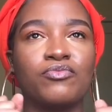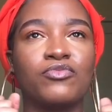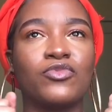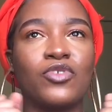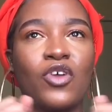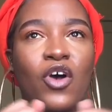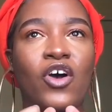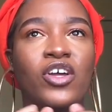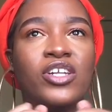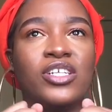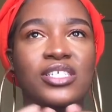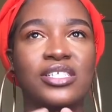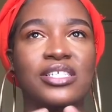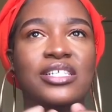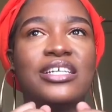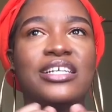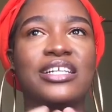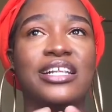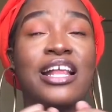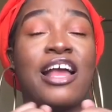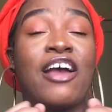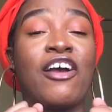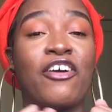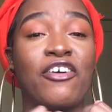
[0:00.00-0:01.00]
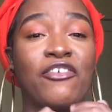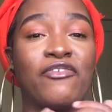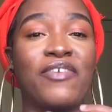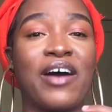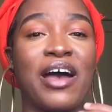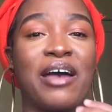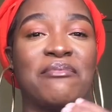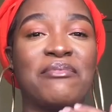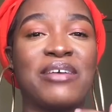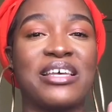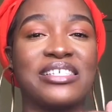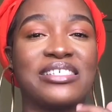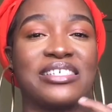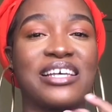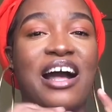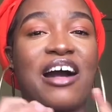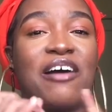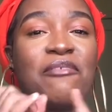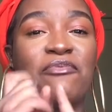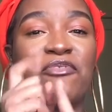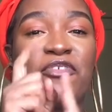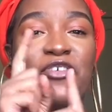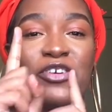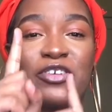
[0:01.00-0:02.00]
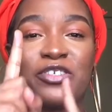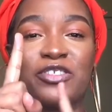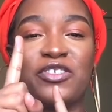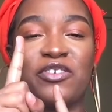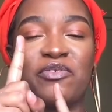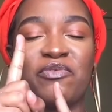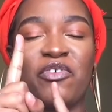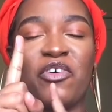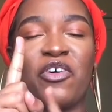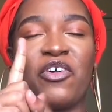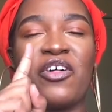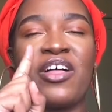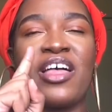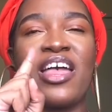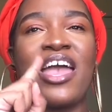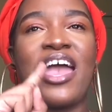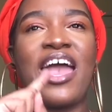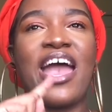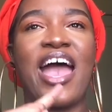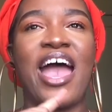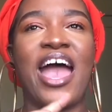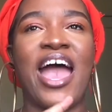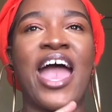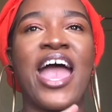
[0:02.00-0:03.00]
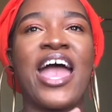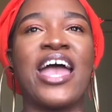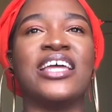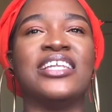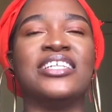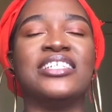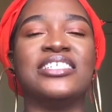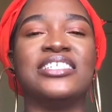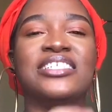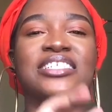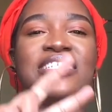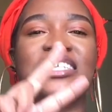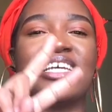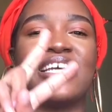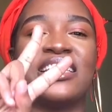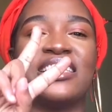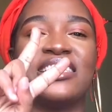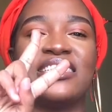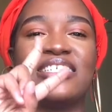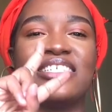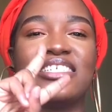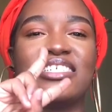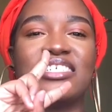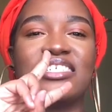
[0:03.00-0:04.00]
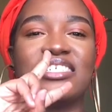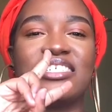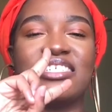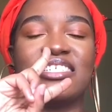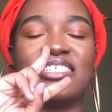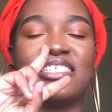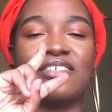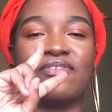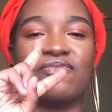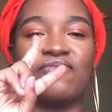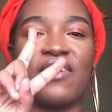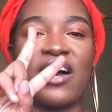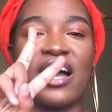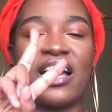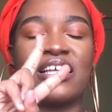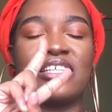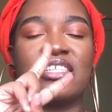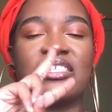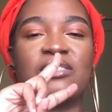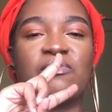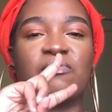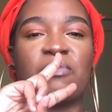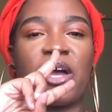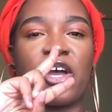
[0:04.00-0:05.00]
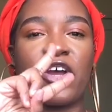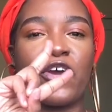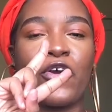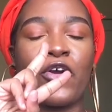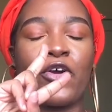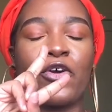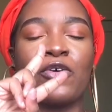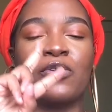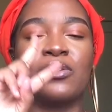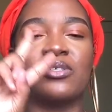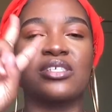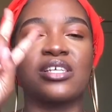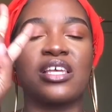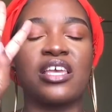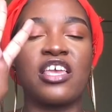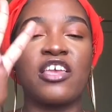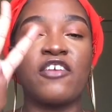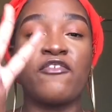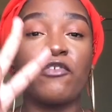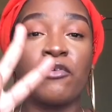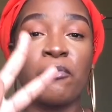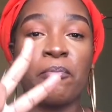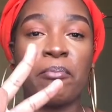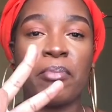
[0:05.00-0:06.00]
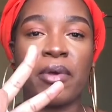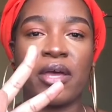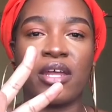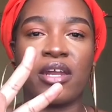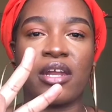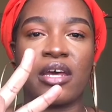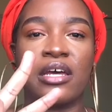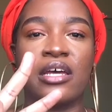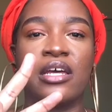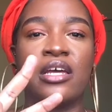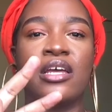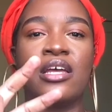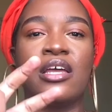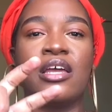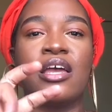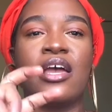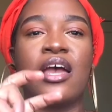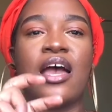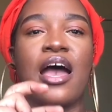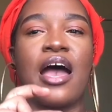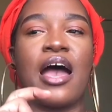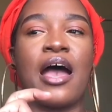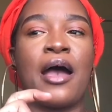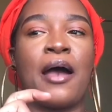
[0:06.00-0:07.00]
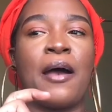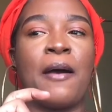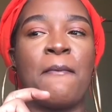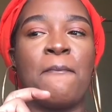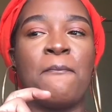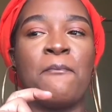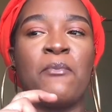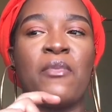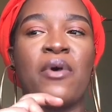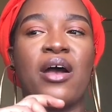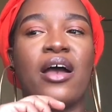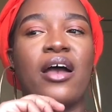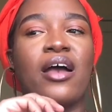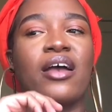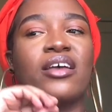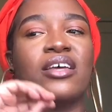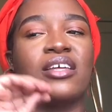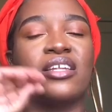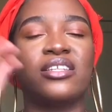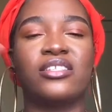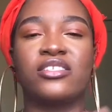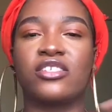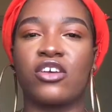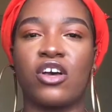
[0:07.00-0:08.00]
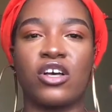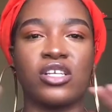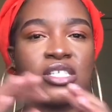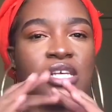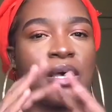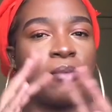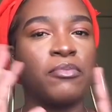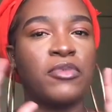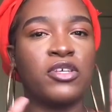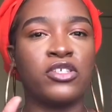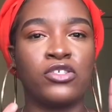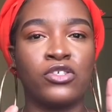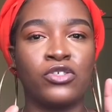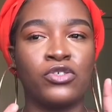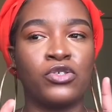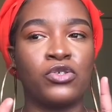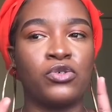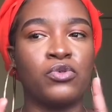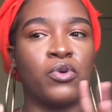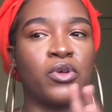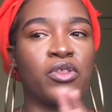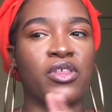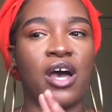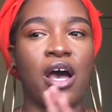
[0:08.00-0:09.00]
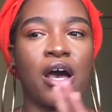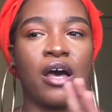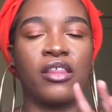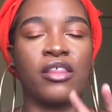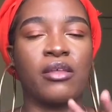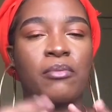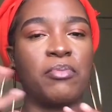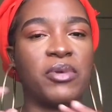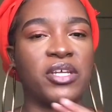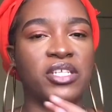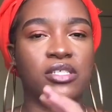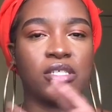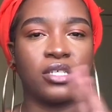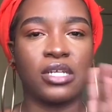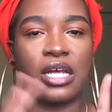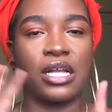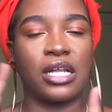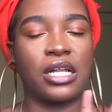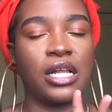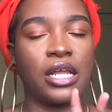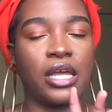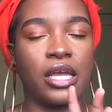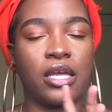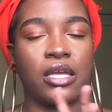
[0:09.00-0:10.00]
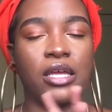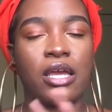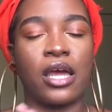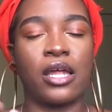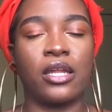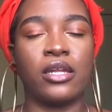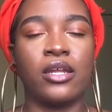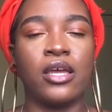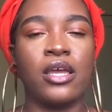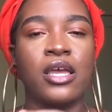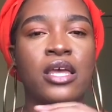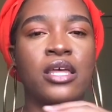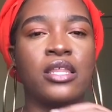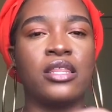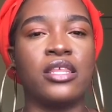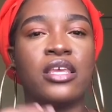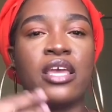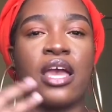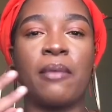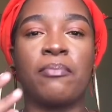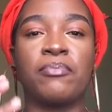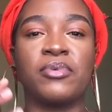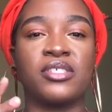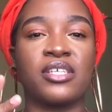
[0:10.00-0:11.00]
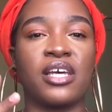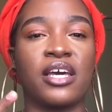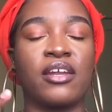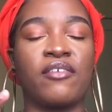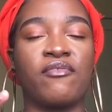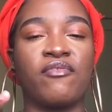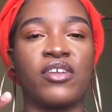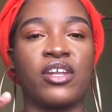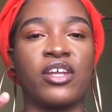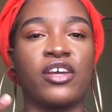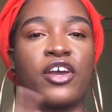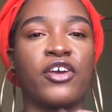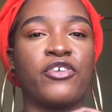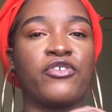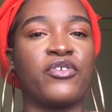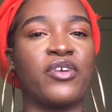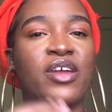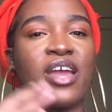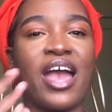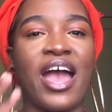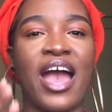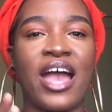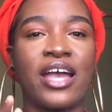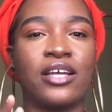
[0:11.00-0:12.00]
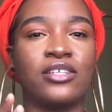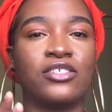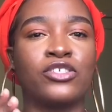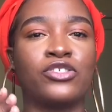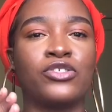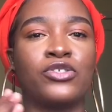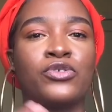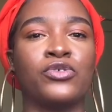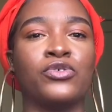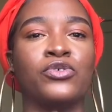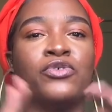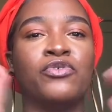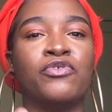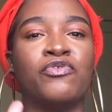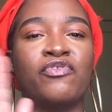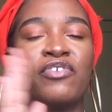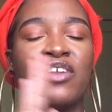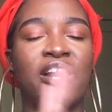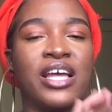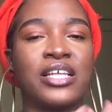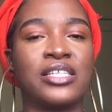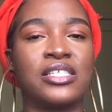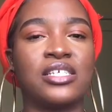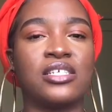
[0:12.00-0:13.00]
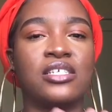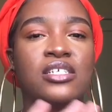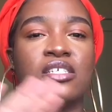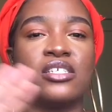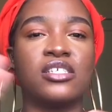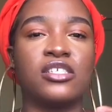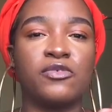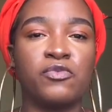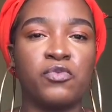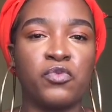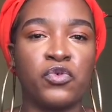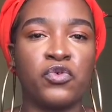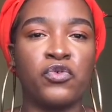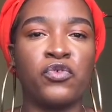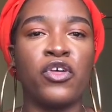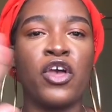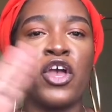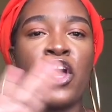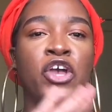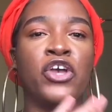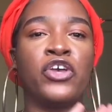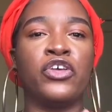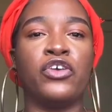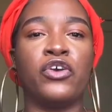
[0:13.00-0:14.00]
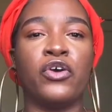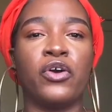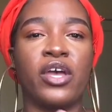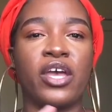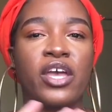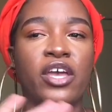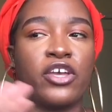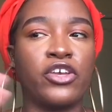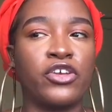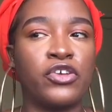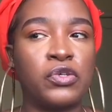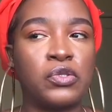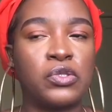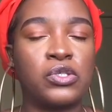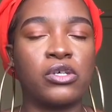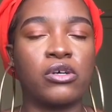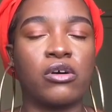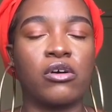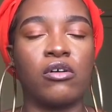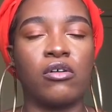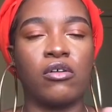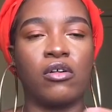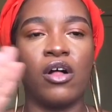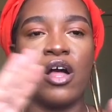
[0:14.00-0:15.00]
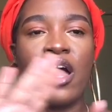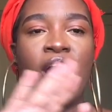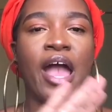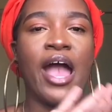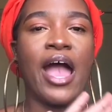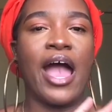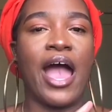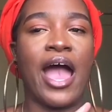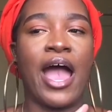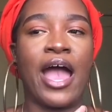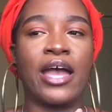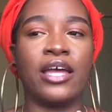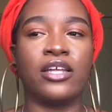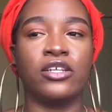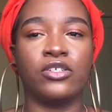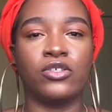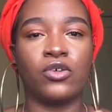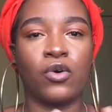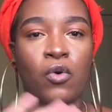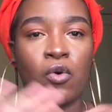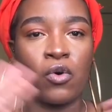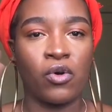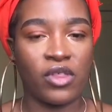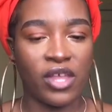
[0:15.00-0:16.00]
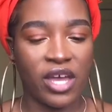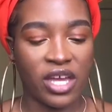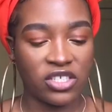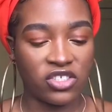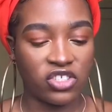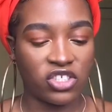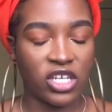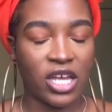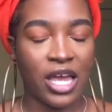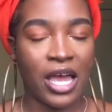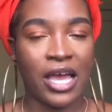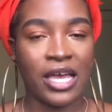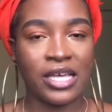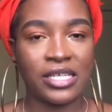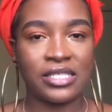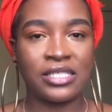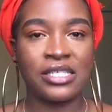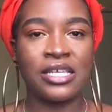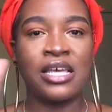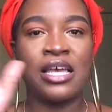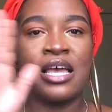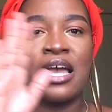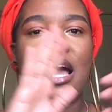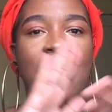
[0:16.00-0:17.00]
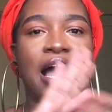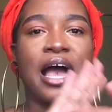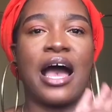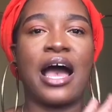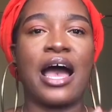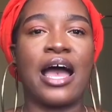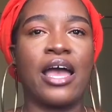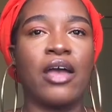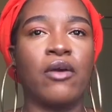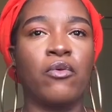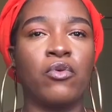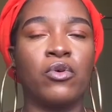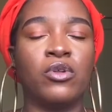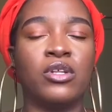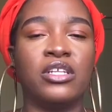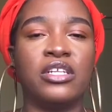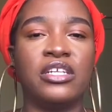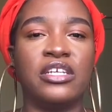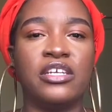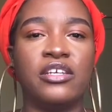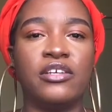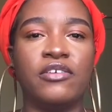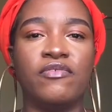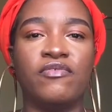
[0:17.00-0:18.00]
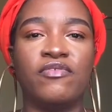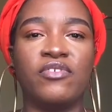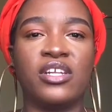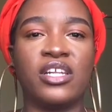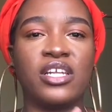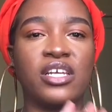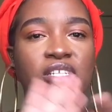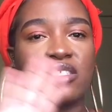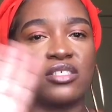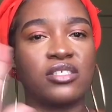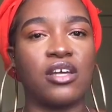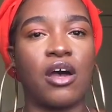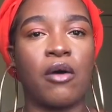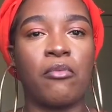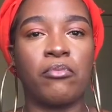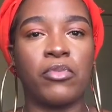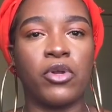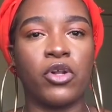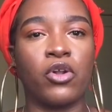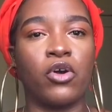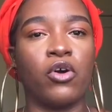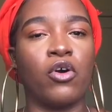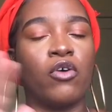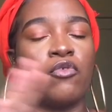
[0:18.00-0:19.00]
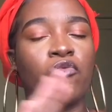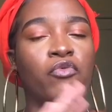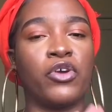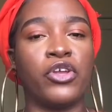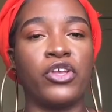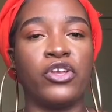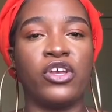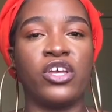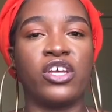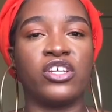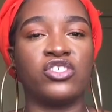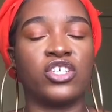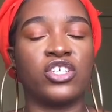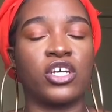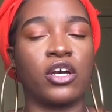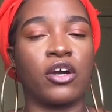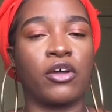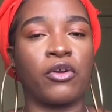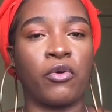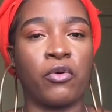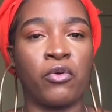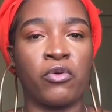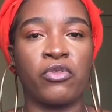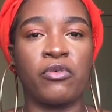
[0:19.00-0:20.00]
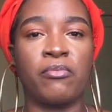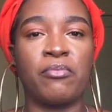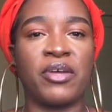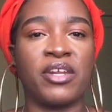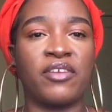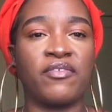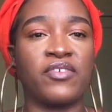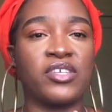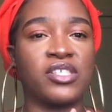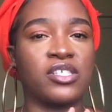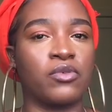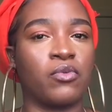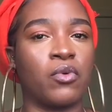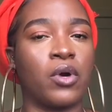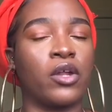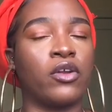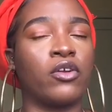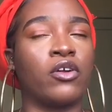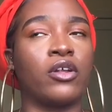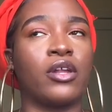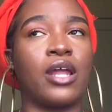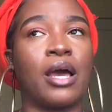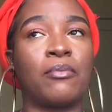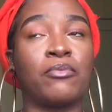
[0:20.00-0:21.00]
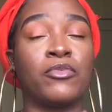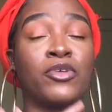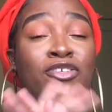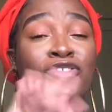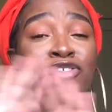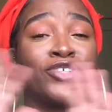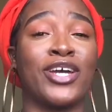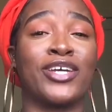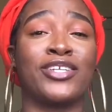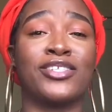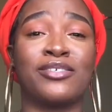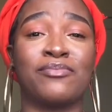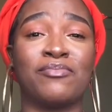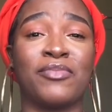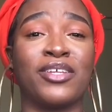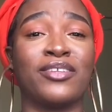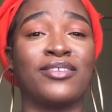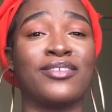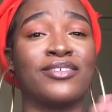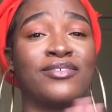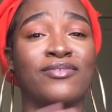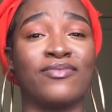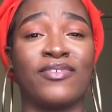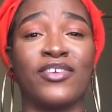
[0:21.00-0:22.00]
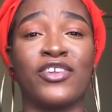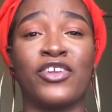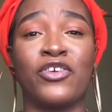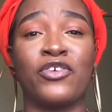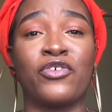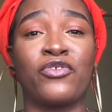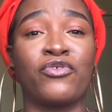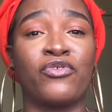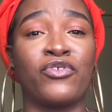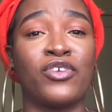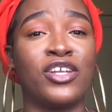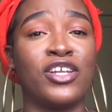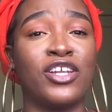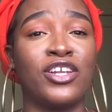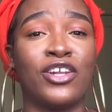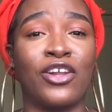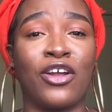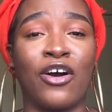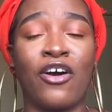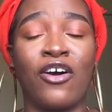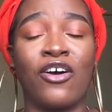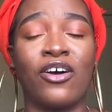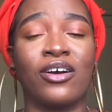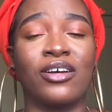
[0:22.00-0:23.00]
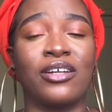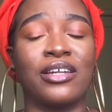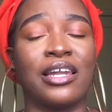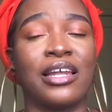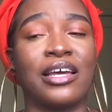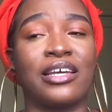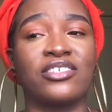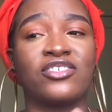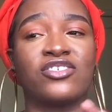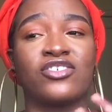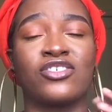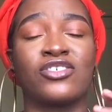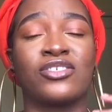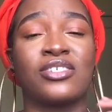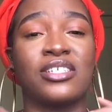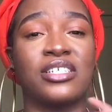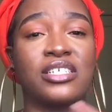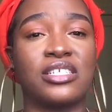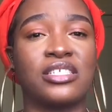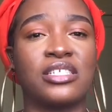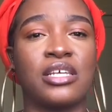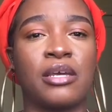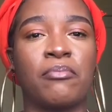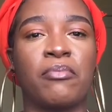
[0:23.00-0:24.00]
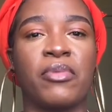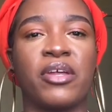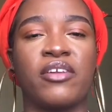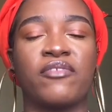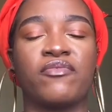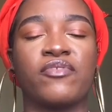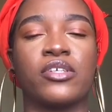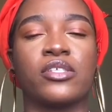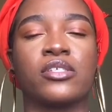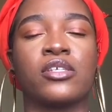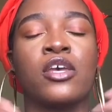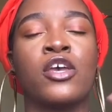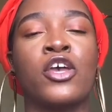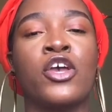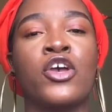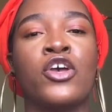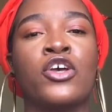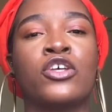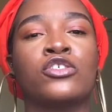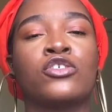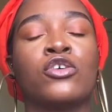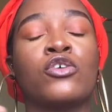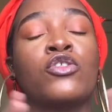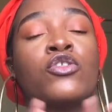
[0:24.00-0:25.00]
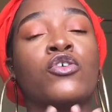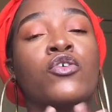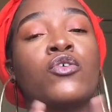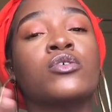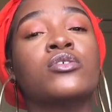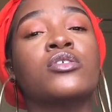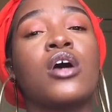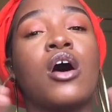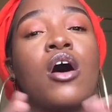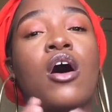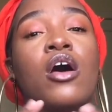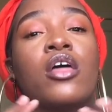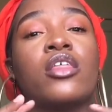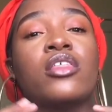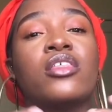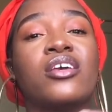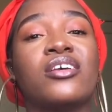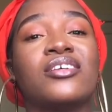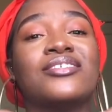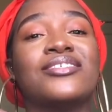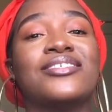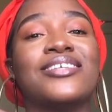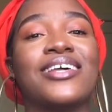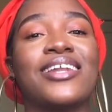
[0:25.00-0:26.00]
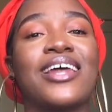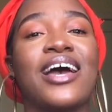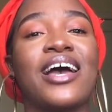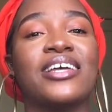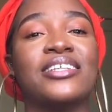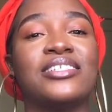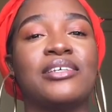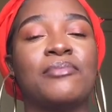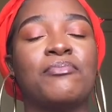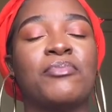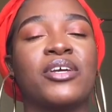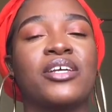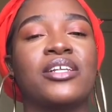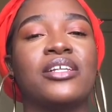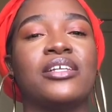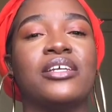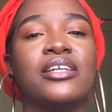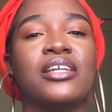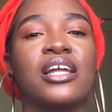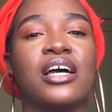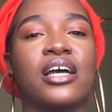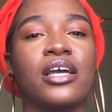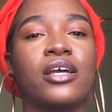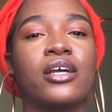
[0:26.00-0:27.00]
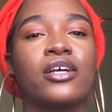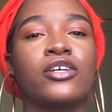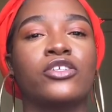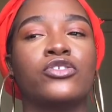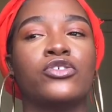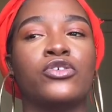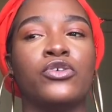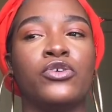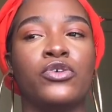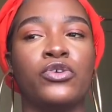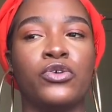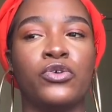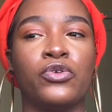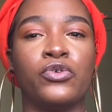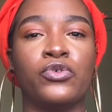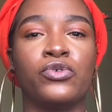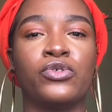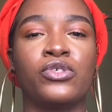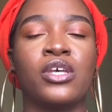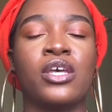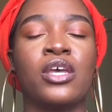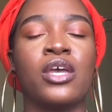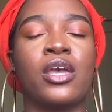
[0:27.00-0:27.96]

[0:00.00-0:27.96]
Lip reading: honestly clarify my scalp first of all, and it defines my curls even better. It's got something to do with how the bentonite clay and the apple cider vinegar react to flatten and smooth your hair cuticle and all that jazz. I will leave links down below where you can check out all the benefits and whatnot. I'm not trying to make this video really long, like just listing benefits. So those are things that I typically like to use